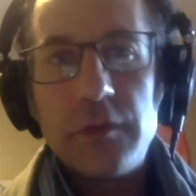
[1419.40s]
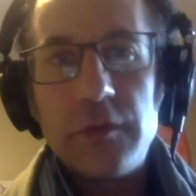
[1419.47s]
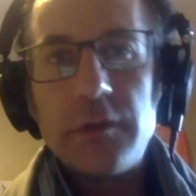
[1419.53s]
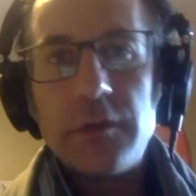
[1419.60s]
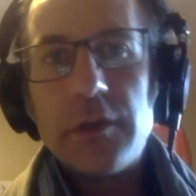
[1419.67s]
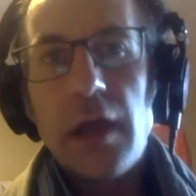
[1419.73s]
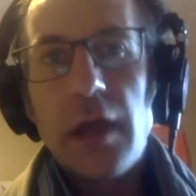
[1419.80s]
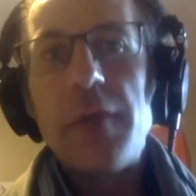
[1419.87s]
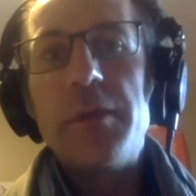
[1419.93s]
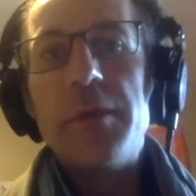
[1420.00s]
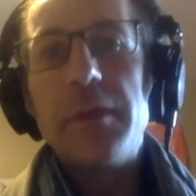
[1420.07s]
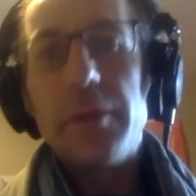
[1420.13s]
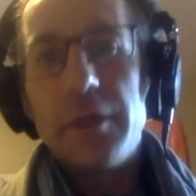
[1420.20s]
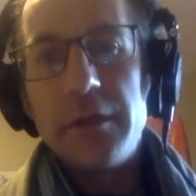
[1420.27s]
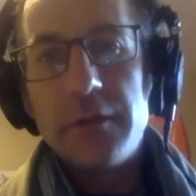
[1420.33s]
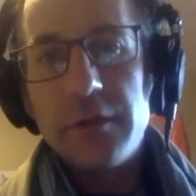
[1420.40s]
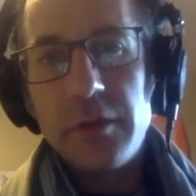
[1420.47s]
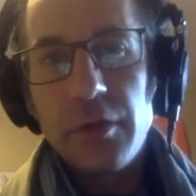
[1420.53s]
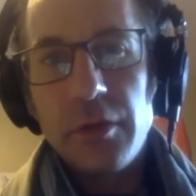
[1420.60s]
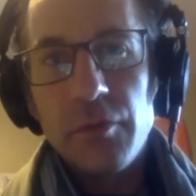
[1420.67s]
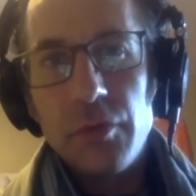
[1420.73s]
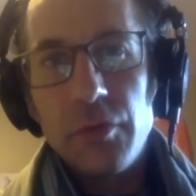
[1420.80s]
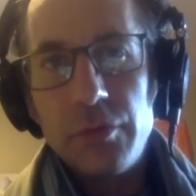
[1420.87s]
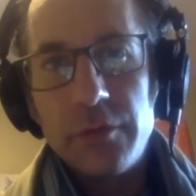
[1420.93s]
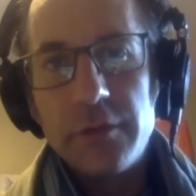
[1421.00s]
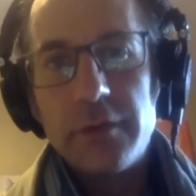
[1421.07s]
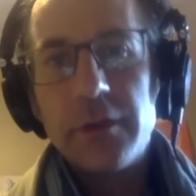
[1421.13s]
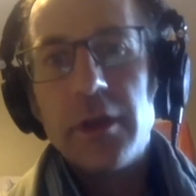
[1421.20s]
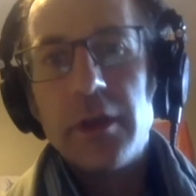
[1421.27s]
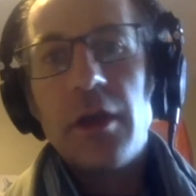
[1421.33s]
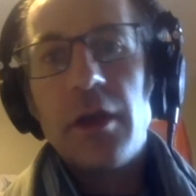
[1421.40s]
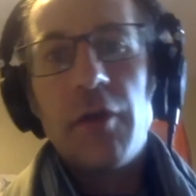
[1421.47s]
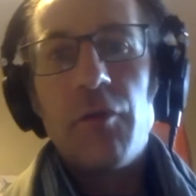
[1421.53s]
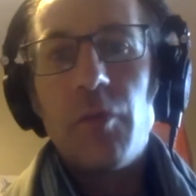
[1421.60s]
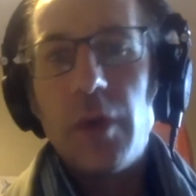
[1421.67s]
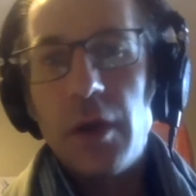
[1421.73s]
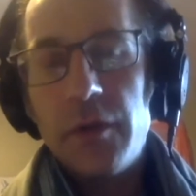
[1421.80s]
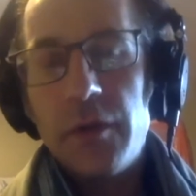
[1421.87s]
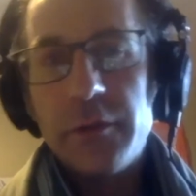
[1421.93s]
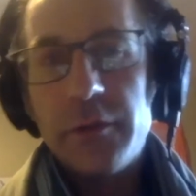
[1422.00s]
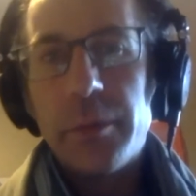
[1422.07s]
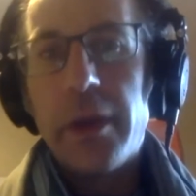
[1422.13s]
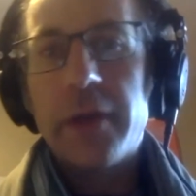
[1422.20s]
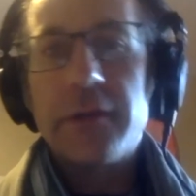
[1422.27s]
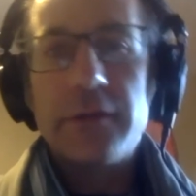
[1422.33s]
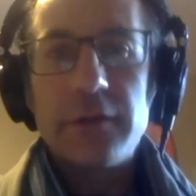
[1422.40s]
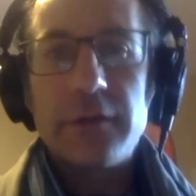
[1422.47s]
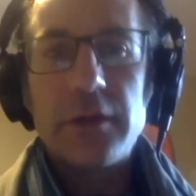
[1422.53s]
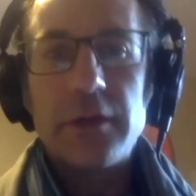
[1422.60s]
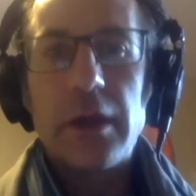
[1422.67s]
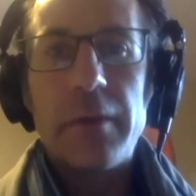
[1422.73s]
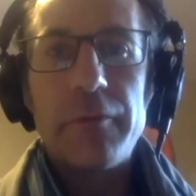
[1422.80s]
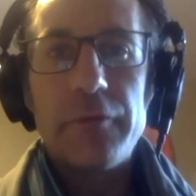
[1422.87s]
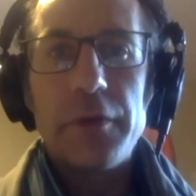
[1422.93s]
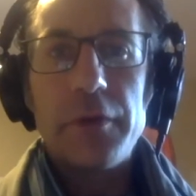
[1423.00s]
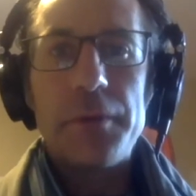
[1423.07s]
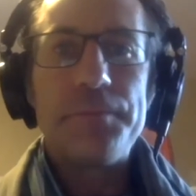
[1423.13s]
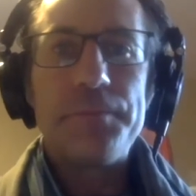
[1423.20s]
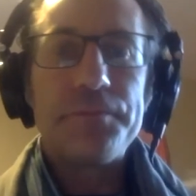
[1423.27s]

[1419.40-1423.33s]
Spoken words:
tie people into their roots of where these practices come from.